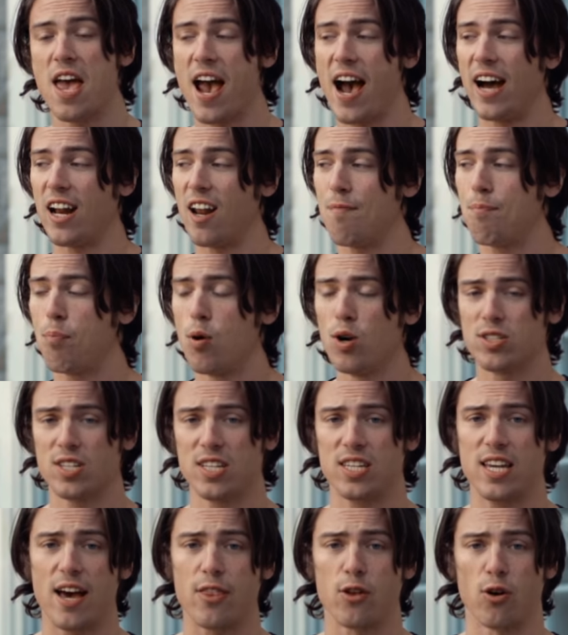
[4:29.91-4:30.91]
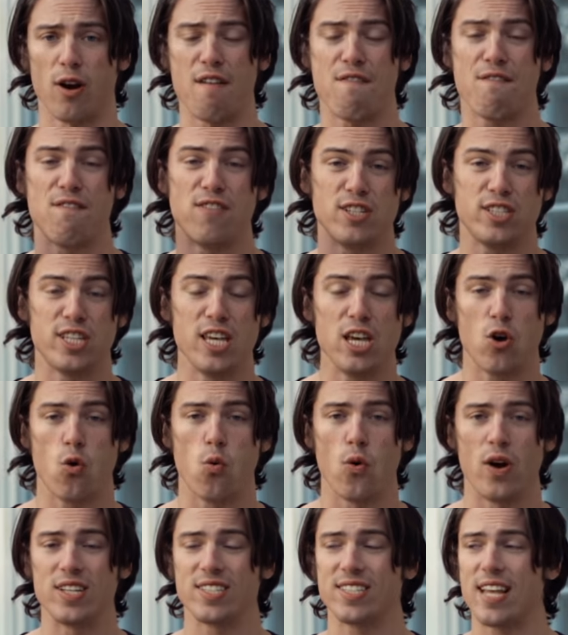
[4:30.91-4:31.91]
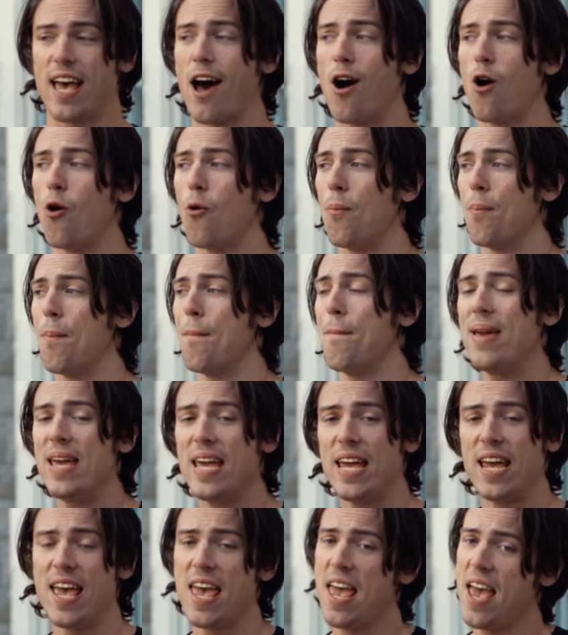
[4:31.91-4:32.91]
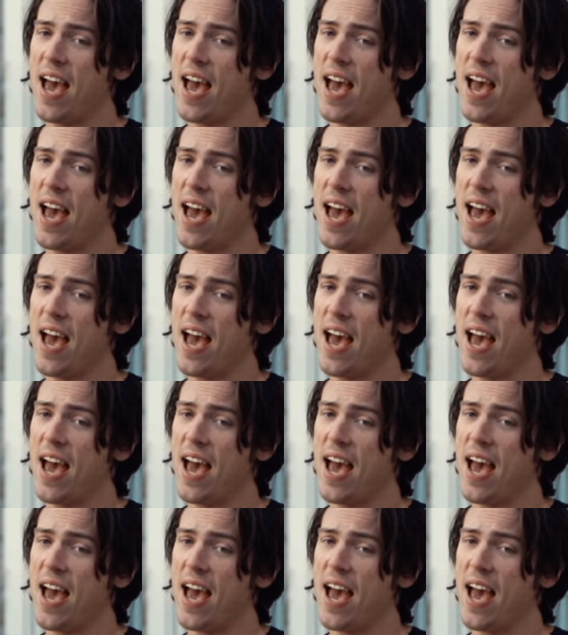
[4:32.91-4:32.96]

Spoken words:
And I've put together a physique quiz to help me